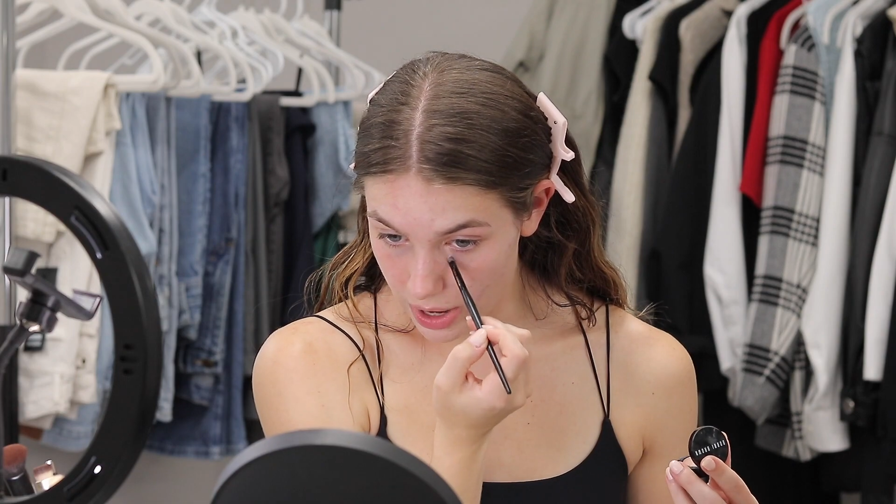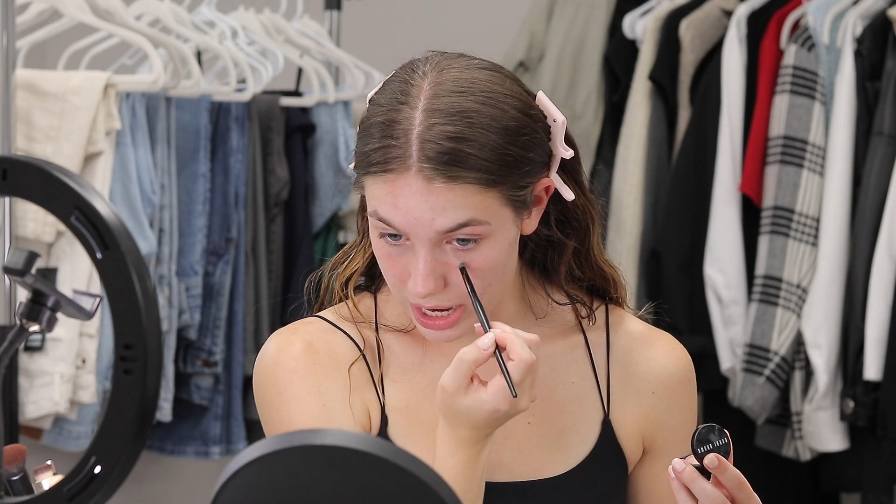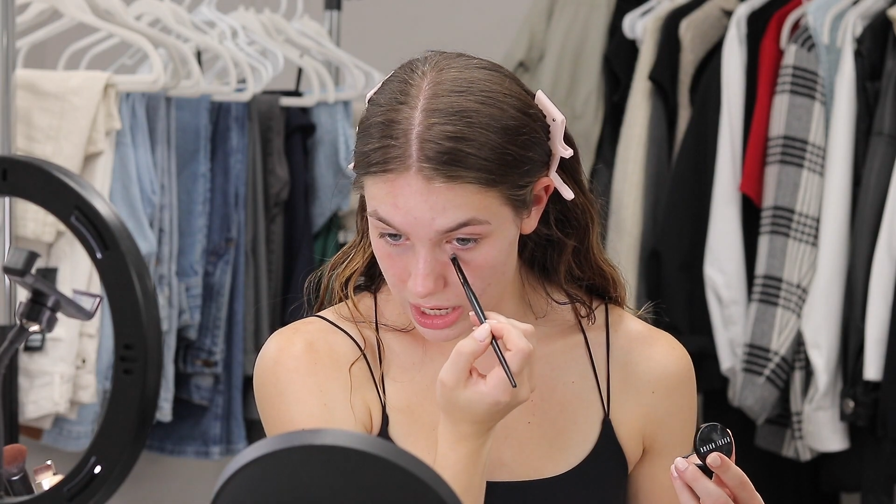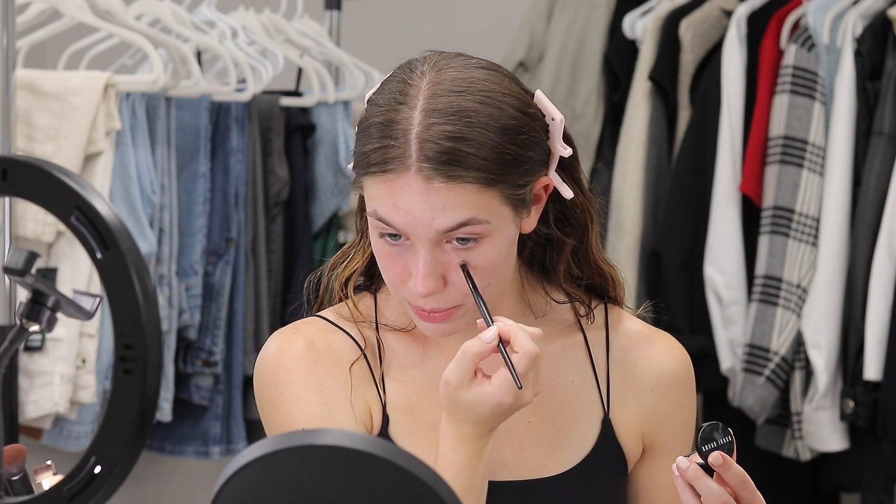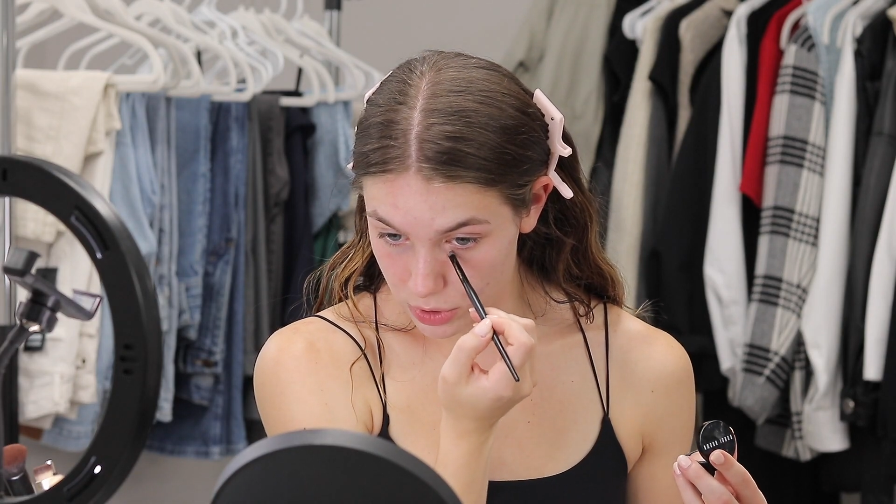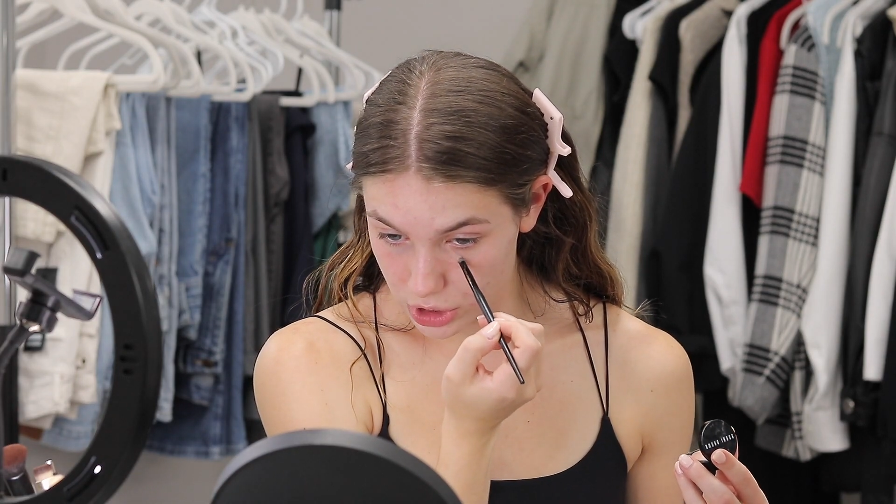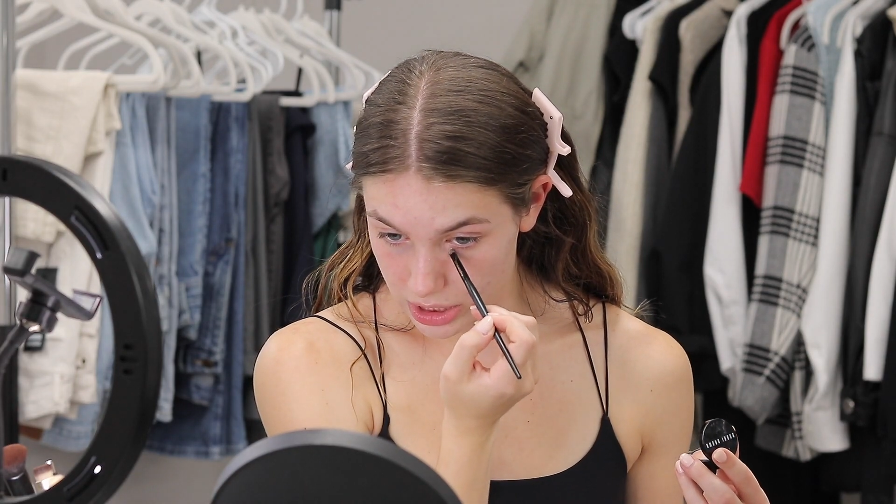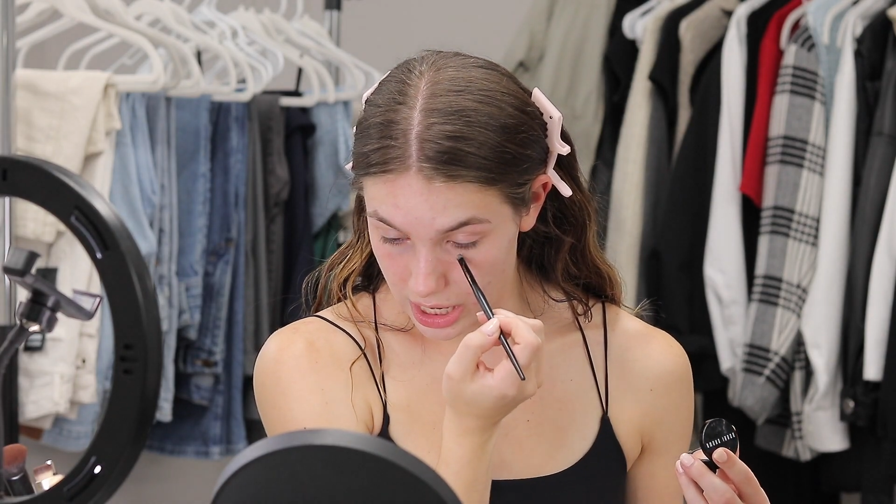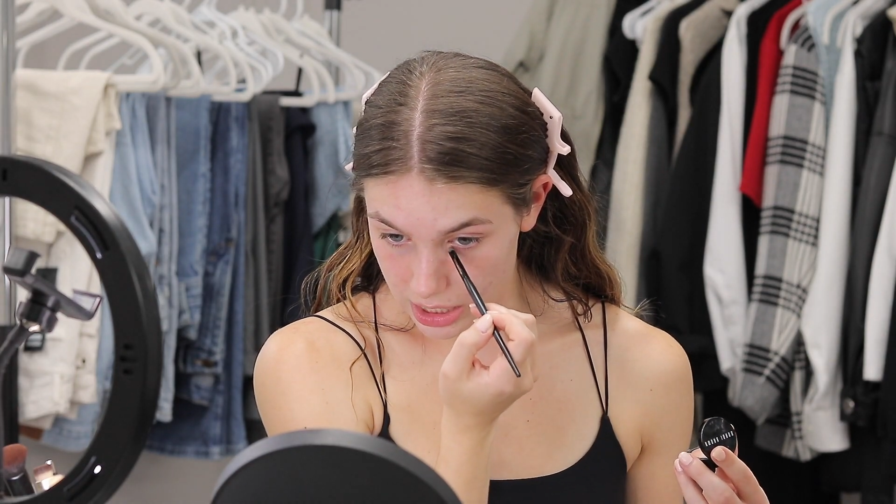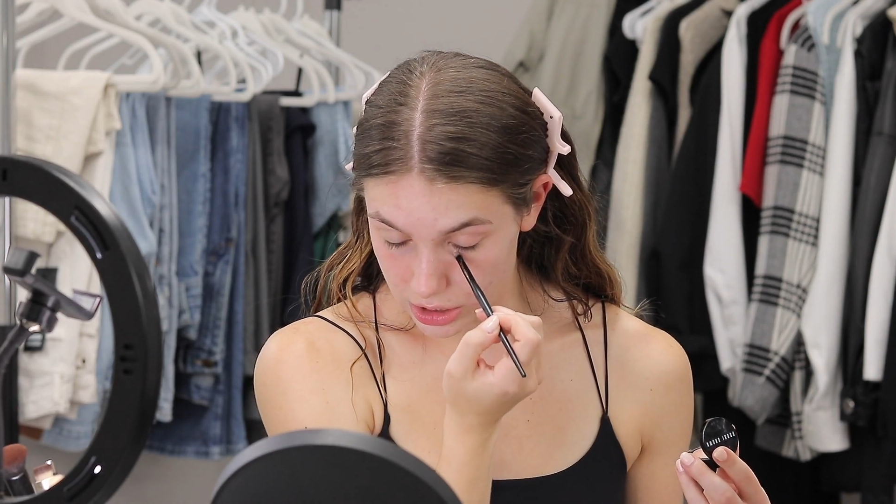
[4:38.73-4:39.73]
I ended up switching
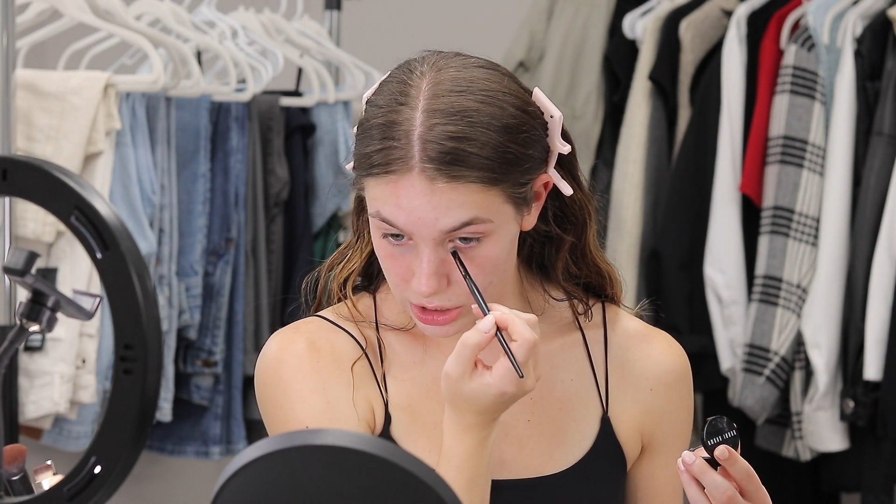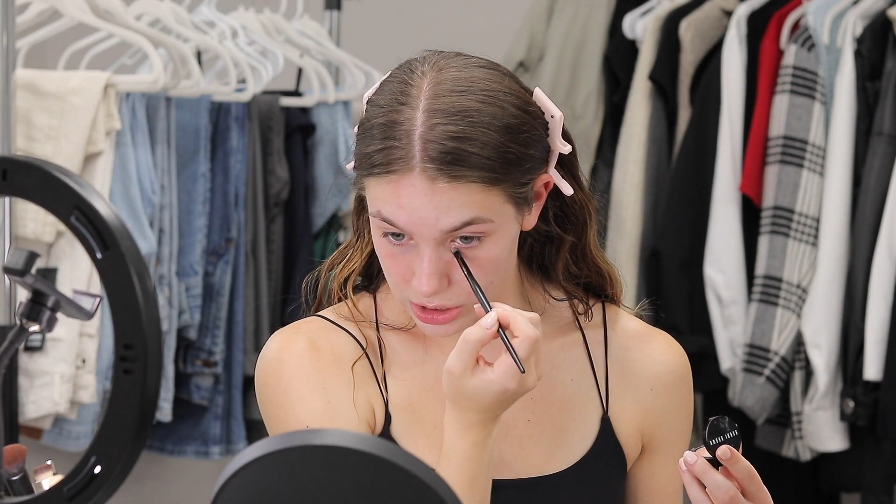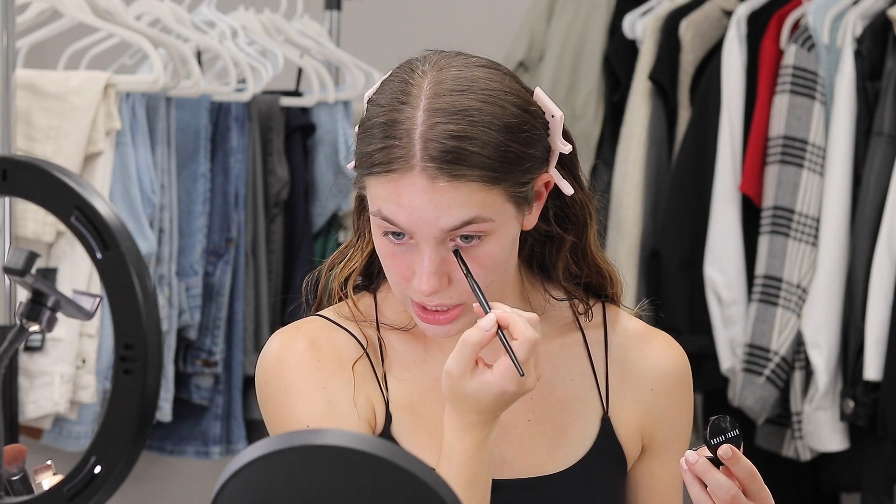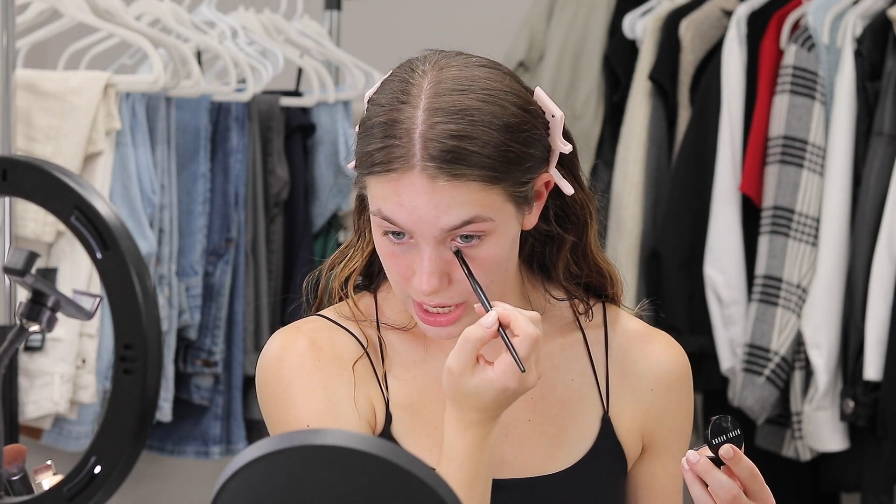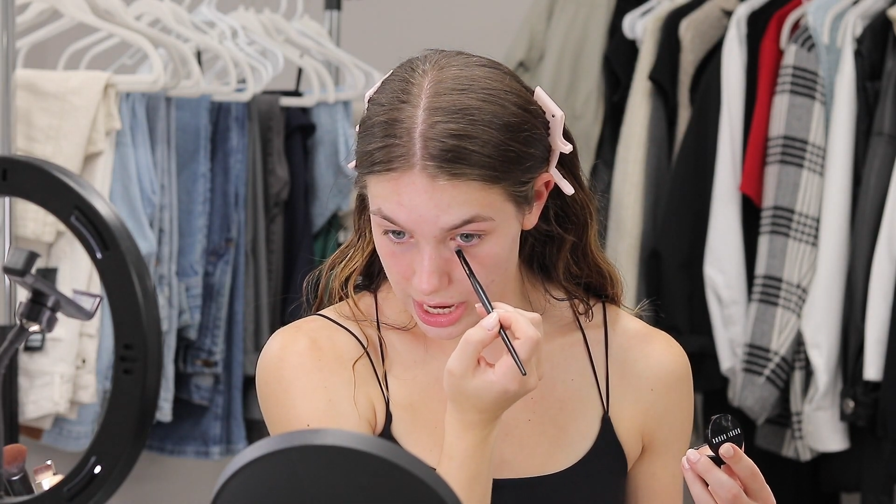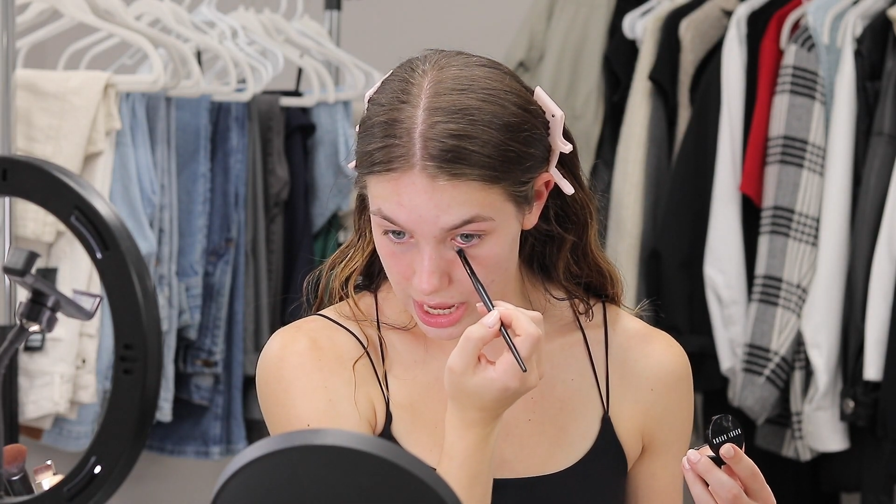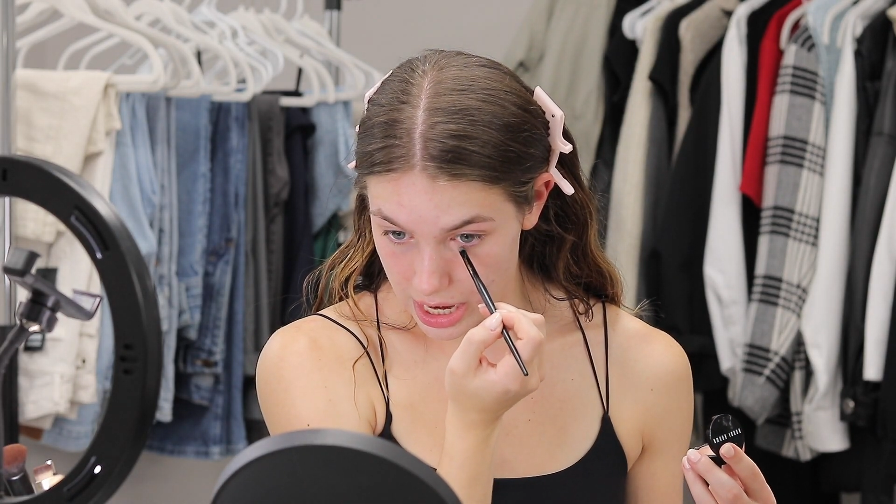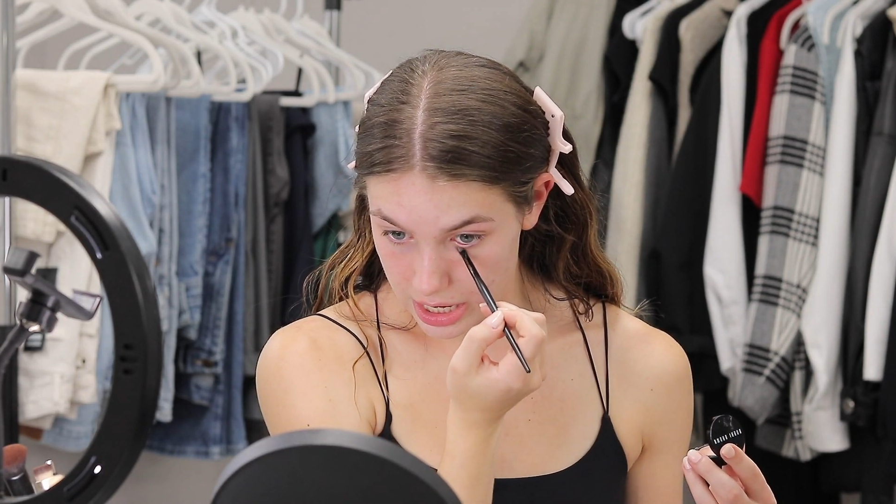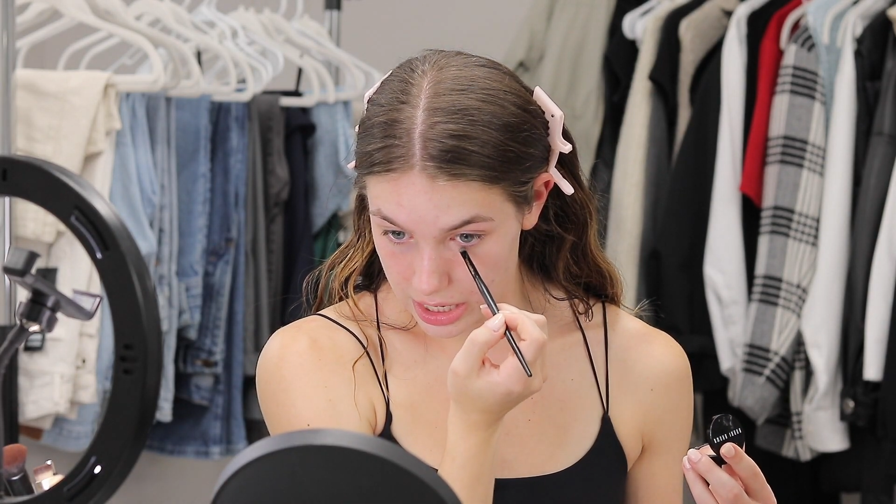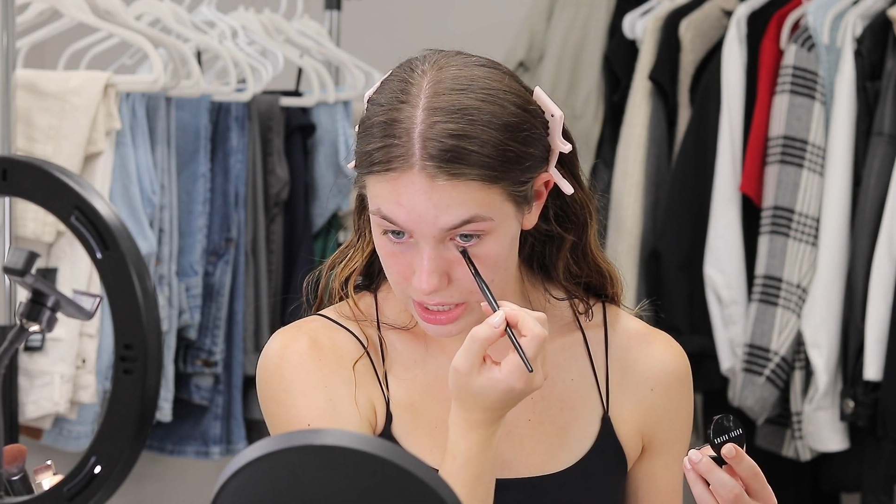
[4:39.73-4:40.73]
doctors
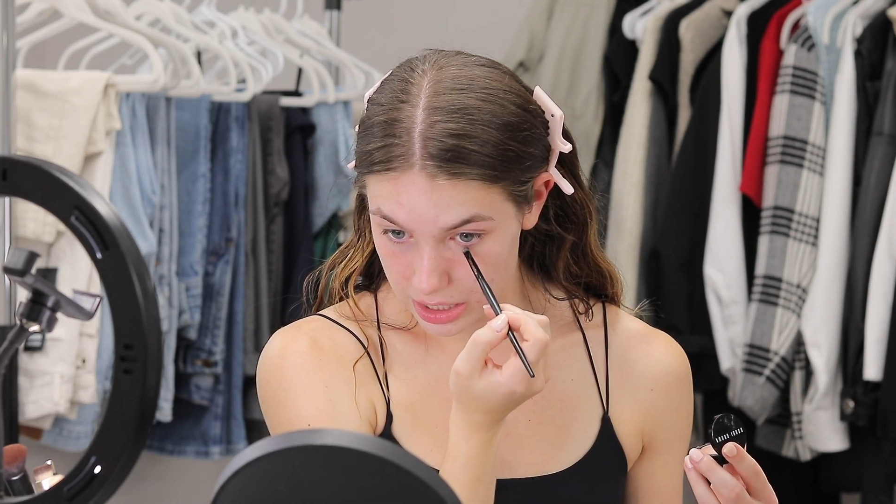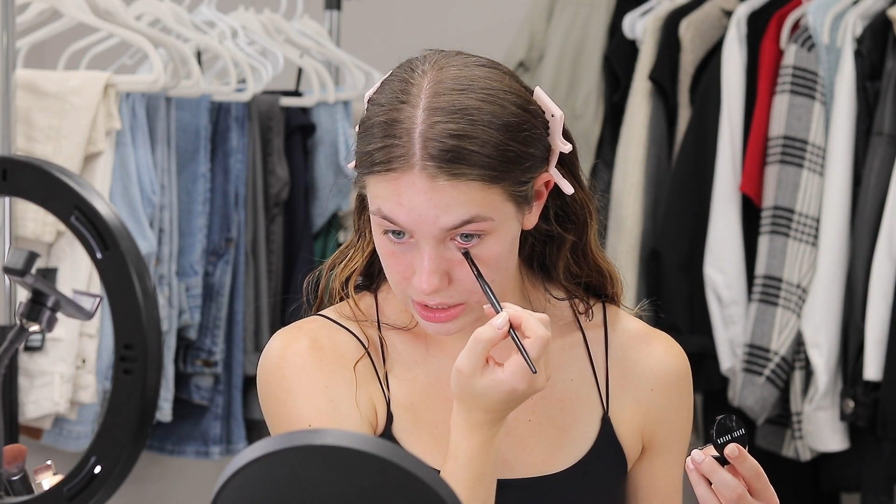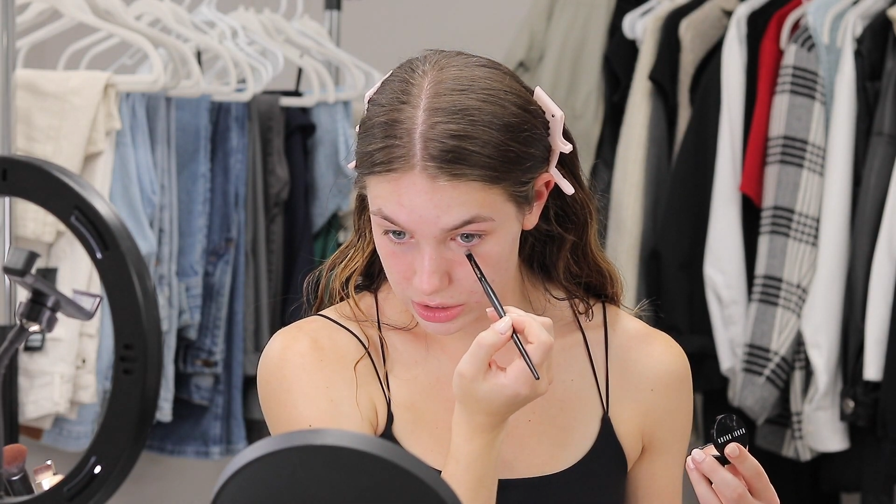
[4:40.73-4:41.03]
and